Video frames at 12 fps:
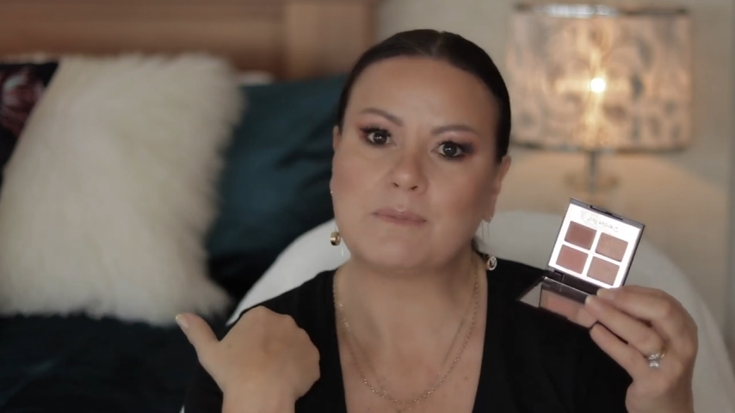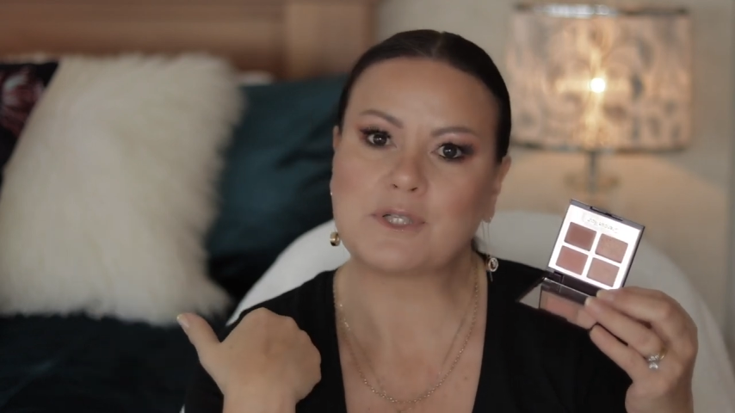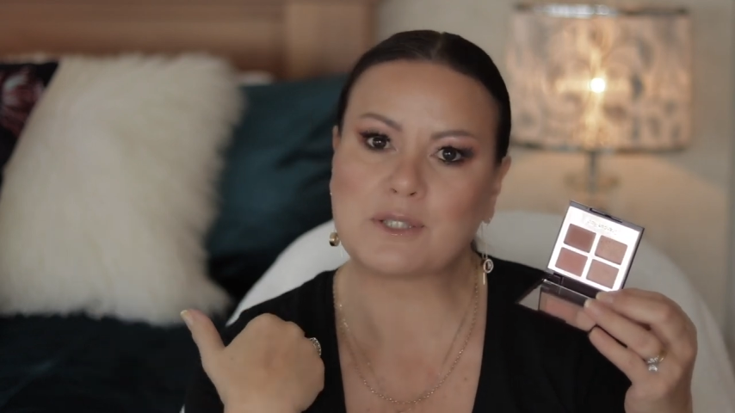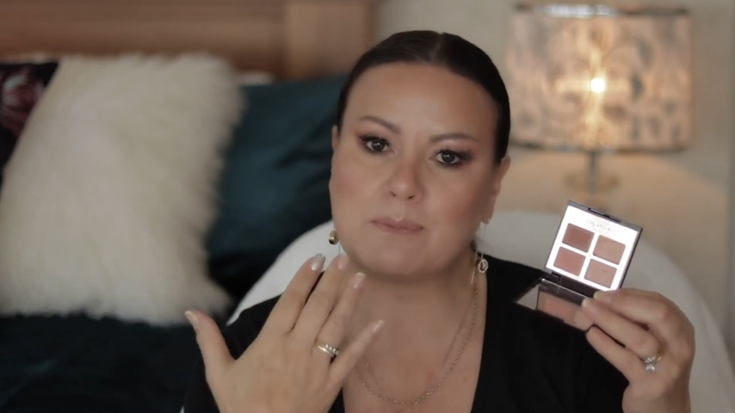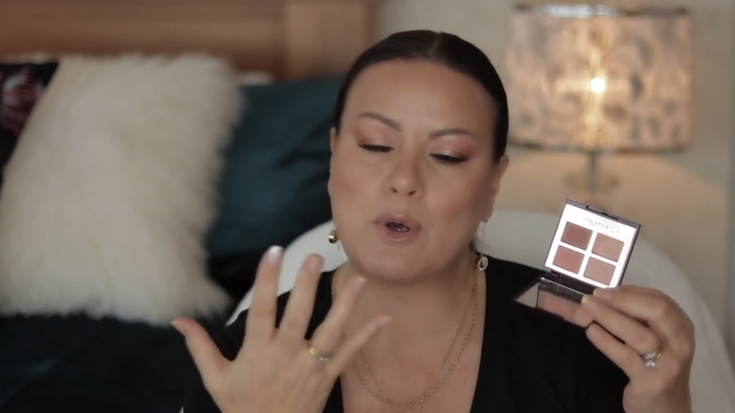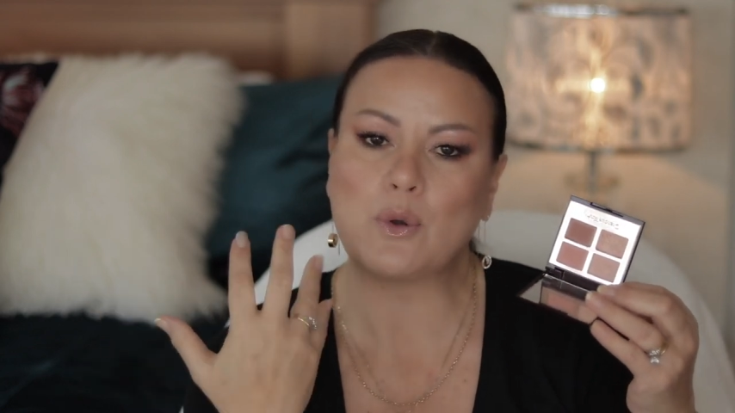
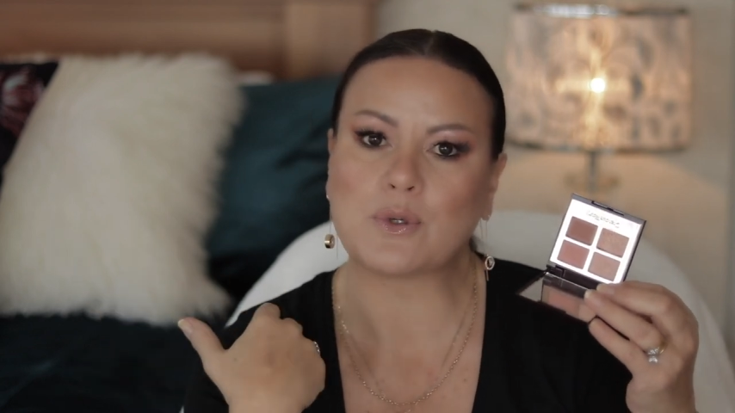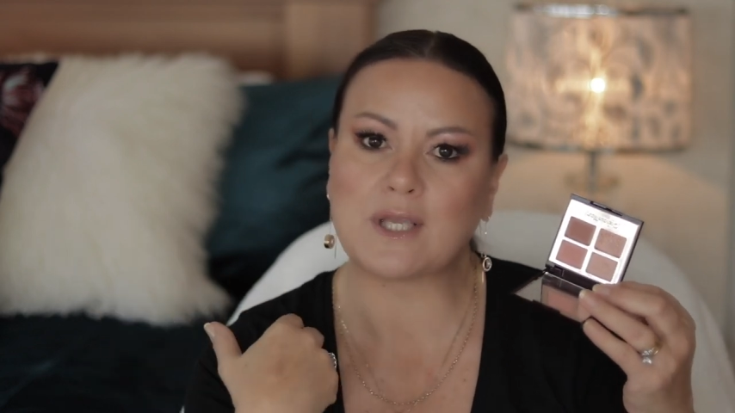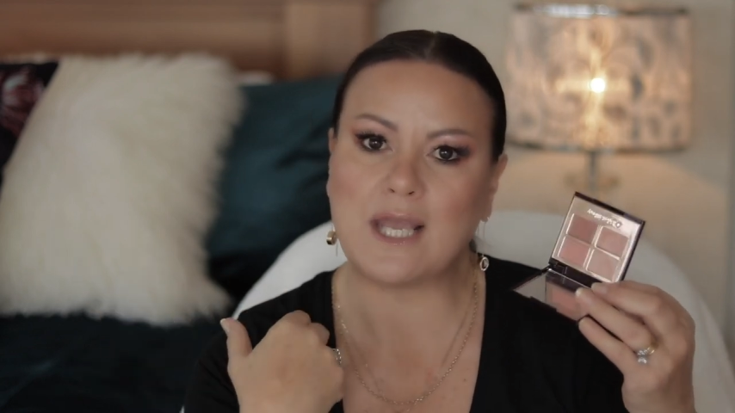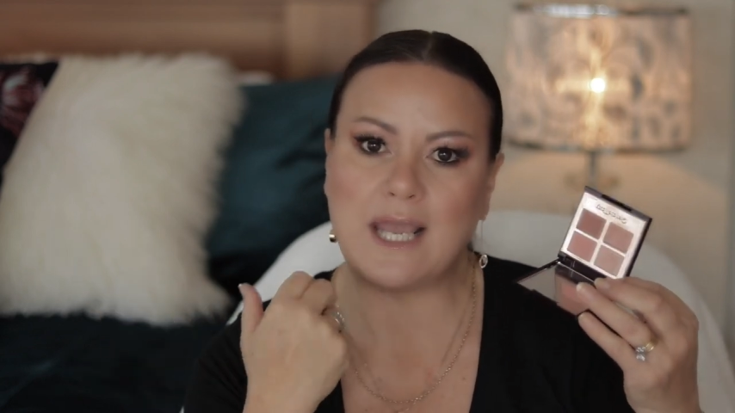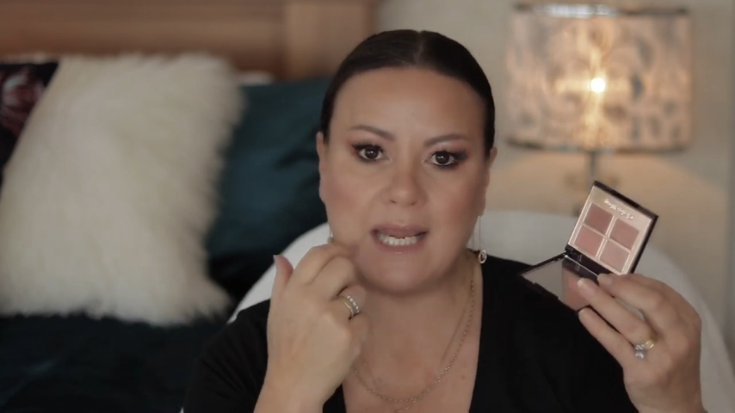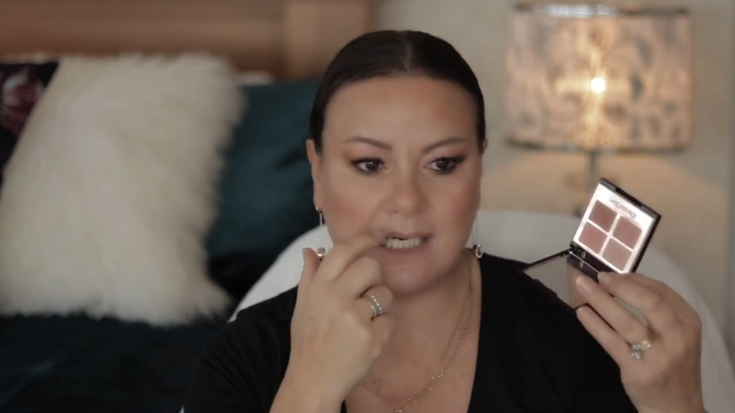Smoke
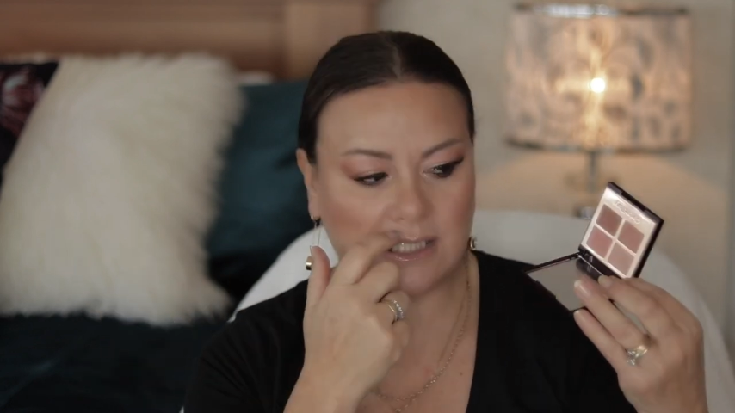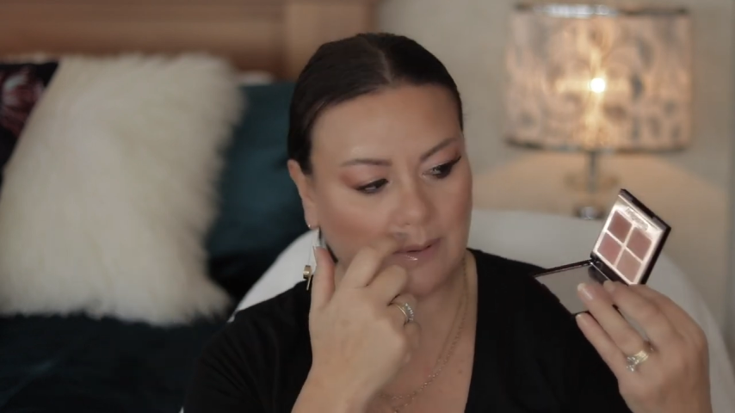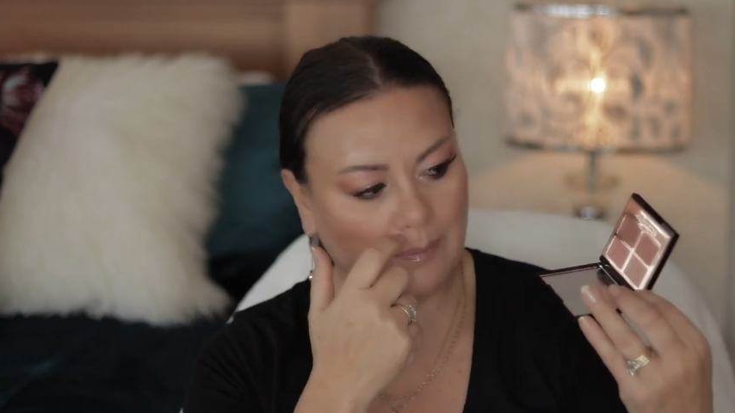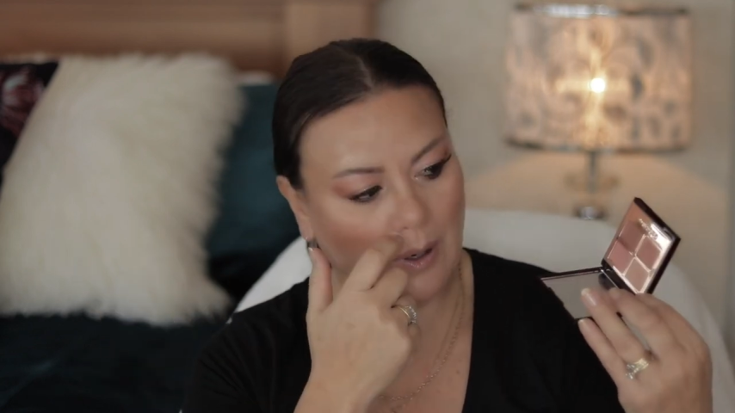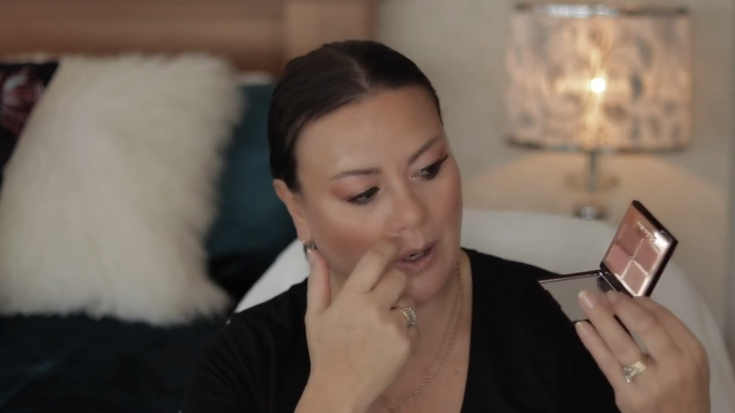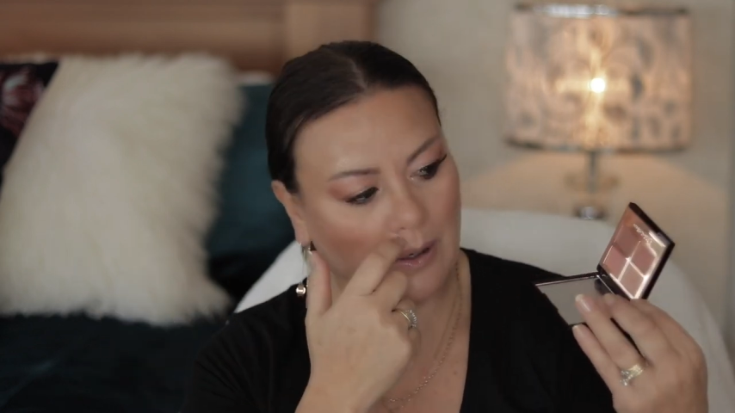and
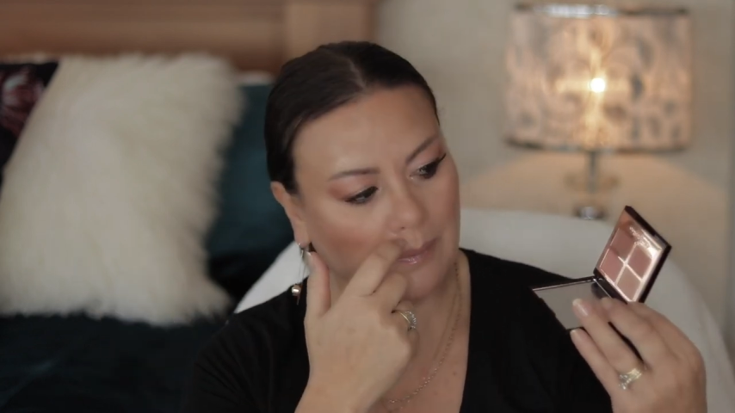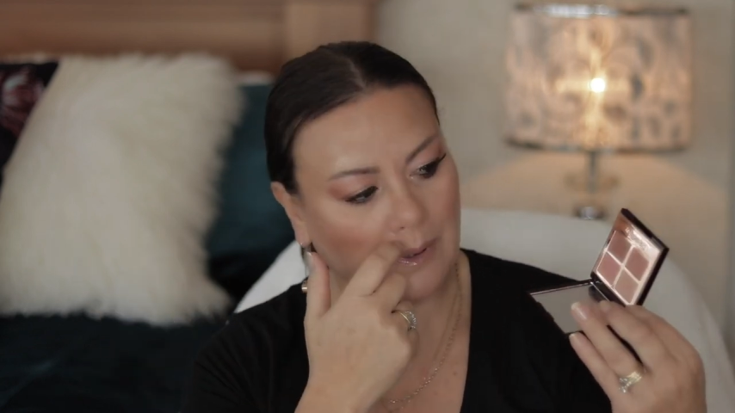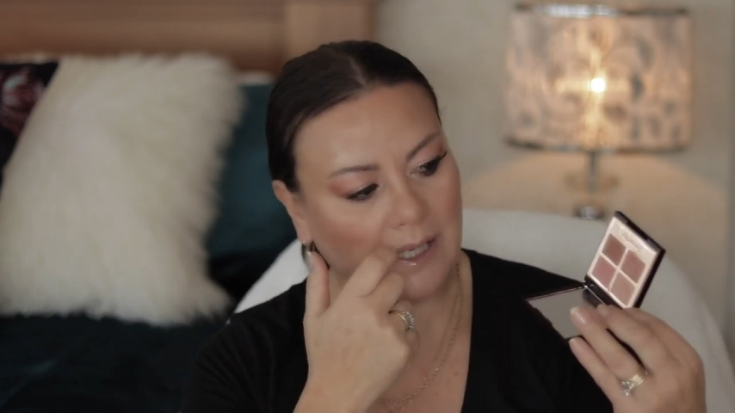Pop,